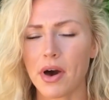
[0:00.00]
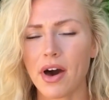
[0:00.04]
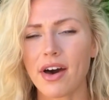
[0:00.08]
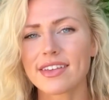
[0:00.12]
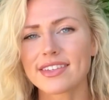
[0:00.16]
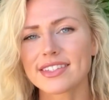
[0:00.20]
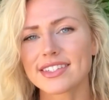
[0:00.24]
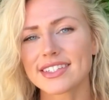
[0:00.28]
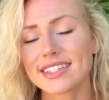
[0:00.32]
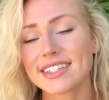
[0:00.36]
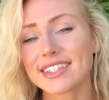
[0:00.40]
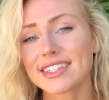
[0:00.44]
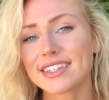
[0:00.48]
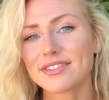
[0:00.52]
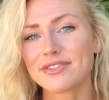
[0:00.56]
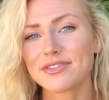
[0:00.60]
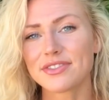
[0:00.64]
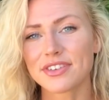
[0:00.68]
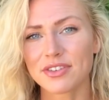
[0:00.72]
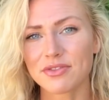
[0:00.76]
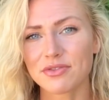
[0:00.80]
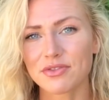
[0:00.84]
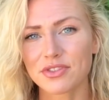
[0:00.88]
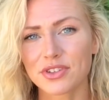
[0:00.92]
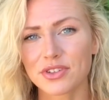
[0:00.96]
positive
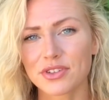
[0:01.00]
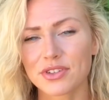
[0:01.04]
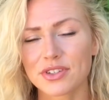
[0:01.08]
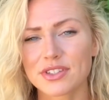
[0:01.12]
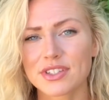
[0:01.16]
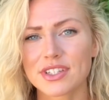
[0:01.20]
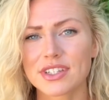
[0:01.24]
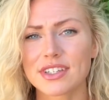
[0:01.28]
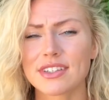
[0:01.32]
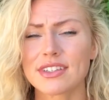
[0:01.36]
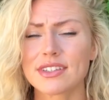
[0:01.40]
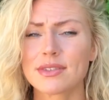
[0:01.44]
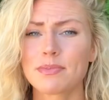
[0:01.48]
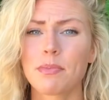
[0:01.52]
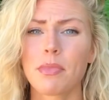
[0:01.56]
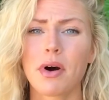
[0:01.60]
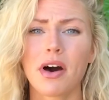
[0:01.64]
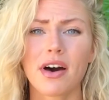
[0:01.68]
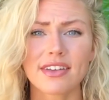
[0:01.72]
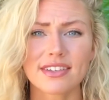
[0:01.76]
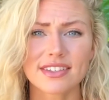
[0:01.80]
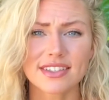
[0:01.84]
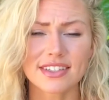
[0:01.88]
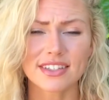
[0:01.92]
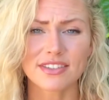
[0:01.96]
influences,
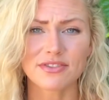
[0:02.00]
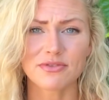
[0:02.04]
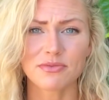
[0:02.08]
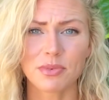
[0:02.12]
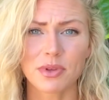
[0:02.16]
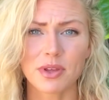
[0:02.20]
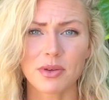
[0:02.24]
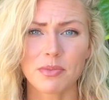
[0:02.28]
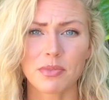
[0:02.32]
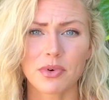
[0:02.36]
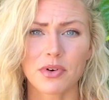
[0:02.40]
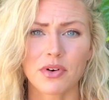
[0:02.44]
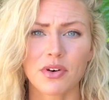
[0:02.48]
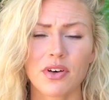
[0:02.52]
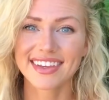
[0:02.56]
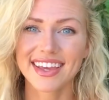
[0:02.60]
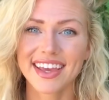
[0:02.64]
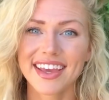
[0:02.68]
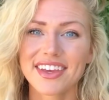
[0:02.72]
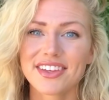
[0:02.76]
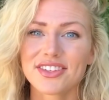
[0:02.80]
positive people.